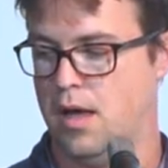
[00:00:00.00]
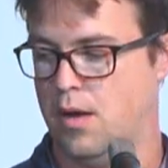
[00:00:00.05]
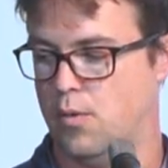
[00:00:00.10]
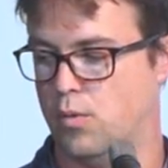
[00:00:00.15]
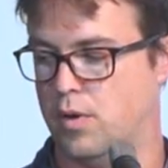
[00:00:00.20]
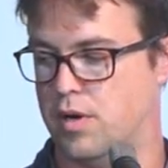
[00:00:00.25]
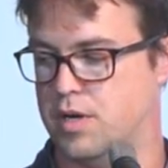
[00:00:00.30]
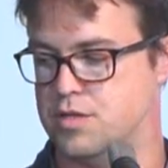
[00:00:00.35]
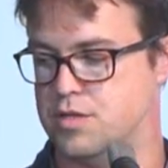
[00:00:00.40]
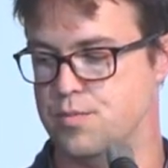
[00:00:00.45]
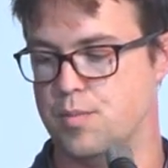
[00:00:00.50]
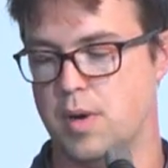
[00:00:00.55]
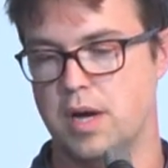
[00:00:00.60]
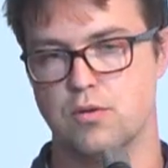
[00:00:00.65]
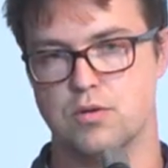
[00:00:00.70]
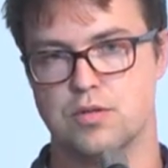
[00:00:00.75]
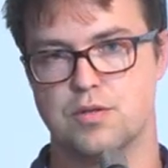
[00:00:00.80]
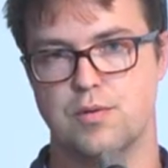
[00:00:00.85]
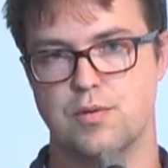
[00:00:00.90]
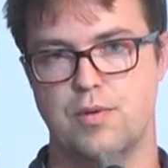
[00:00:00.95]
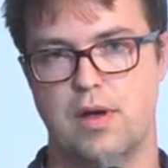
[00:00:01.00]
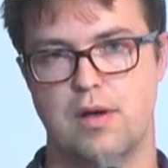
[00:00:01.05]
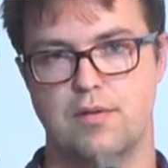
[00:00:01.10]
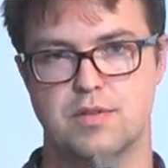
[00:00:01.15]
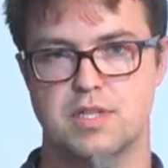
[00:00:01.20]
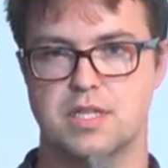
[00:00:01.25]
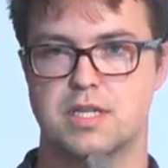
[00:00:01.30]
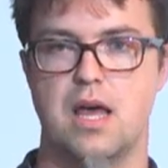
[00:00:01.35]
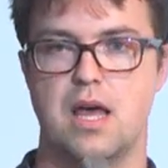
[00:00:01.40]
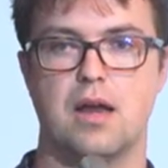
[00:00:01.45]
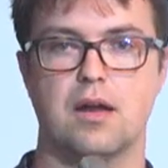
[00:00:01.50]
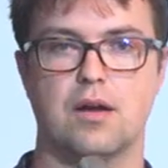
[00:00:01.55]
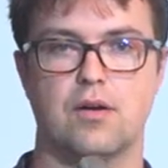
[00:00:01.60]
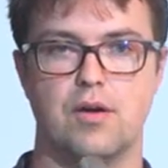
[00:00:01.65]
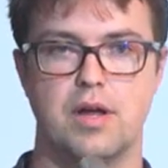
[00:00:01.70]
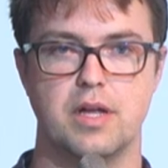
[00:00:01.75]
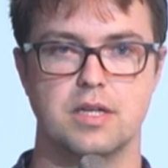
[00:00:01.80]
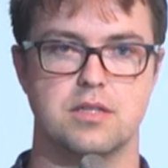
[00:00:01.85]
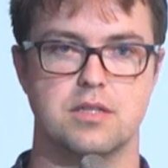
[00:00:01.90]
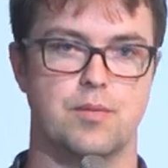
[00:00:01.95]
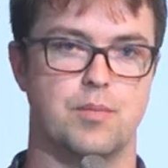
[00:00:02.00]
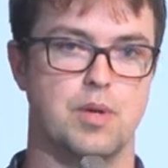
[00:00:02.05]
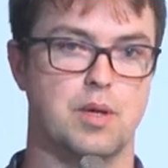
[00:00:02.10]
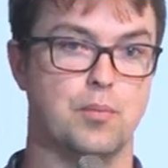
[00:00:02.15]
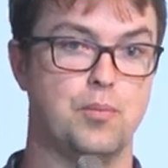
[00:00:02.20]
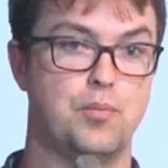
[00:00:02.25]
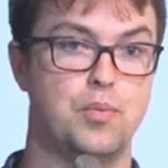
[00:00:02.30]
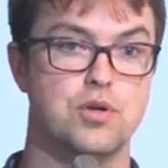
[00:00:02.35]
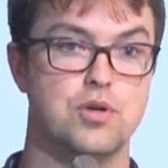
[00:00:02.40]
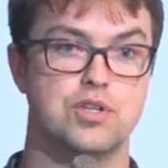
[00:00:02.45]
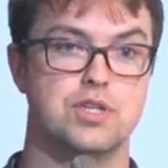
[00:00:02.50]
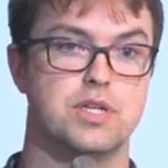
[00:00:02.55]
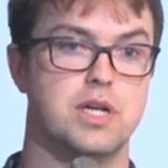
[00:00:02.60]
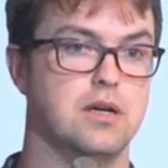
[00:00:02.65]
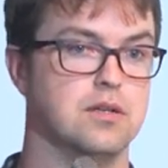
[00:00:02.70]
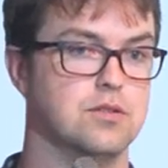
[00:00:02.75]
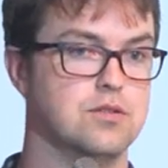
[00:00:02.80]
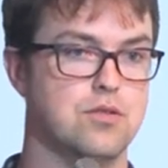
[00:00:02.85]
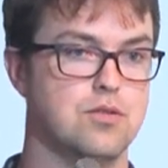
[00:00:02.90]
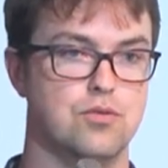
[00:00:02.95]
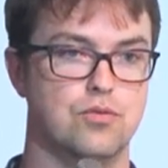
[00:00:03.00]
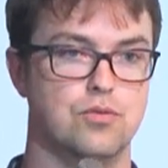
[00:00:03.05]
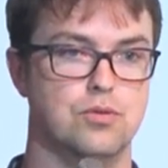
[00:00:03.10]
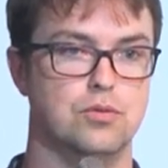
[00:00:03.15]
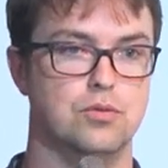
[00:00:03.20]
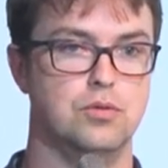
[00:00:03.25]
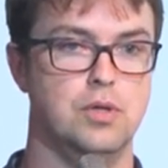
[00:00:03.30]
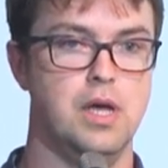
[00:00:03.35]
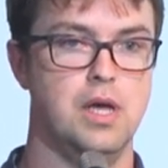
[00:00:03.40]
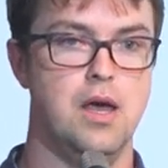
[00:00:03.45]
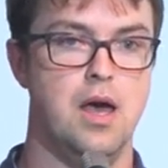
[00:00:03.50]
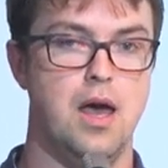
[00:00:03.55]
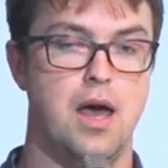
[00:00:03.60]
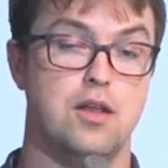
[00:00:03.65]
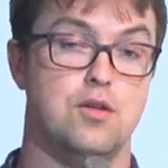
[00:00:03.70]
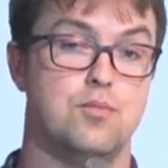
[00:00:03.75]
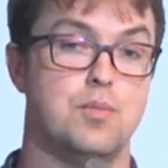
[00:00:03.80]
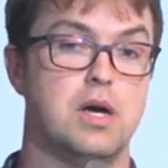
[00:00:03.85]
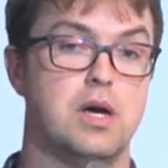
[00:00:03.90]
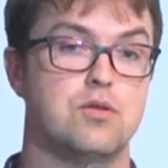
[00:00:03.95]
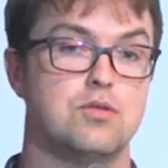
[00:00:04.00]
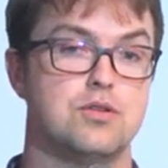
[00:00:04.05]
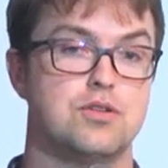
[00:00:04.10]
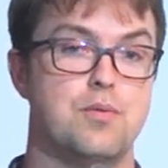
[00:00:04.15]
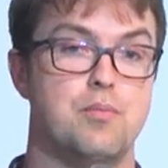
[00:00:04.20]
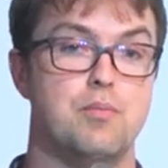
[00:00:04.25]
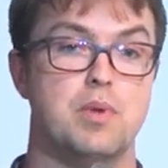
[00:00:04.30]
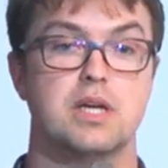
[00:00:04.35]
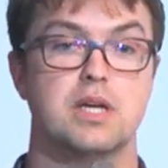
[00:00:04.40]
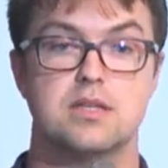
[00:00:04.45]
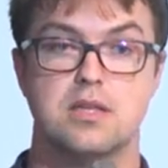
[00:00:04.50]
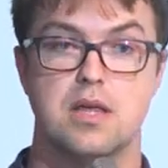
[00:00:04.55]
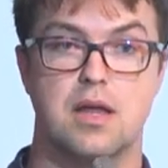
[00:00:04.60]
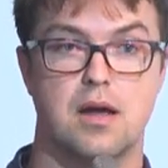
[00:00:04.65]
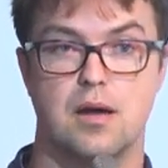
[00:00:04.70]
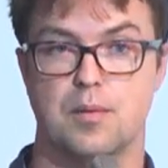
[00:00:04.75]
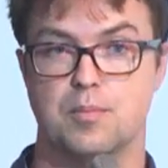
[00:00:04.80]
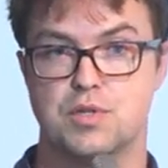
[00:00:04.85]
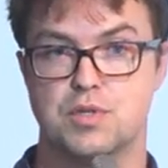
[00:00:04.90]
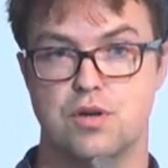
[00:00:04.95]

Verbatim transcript: Whereas you might also have static rates that are being pushed down to the rule, and you might also mix that up.